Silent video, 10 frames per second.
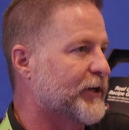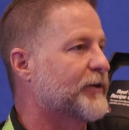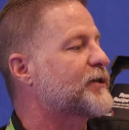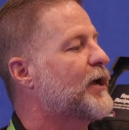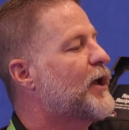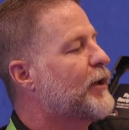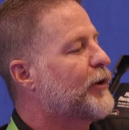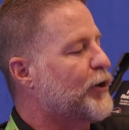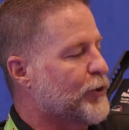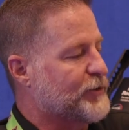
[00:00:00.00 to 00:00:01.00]
years.
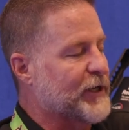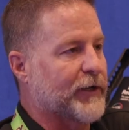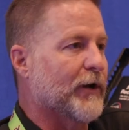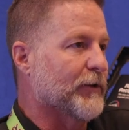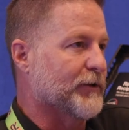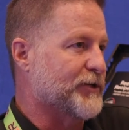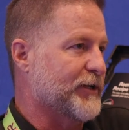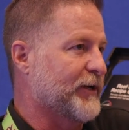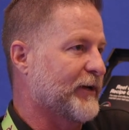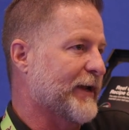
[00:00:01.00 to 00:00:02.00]
New
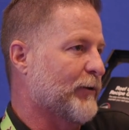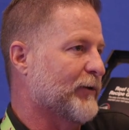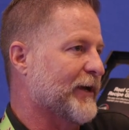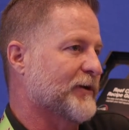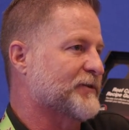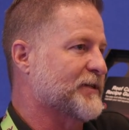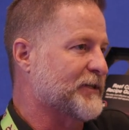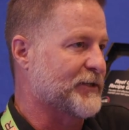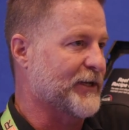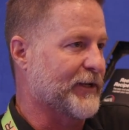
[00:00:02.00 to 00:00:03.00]
technology now allows us
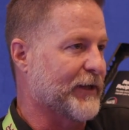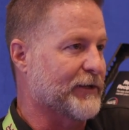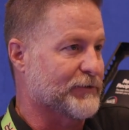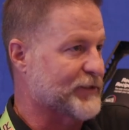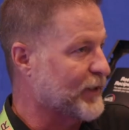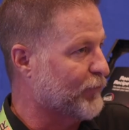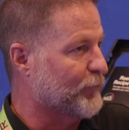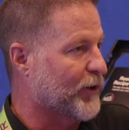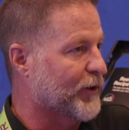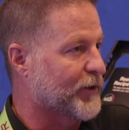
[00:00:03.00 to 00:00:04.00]
to take that 7
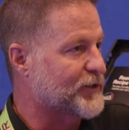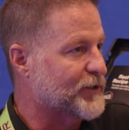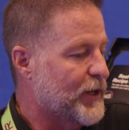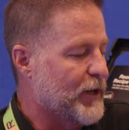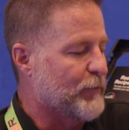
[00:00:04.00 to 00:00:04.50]
parts,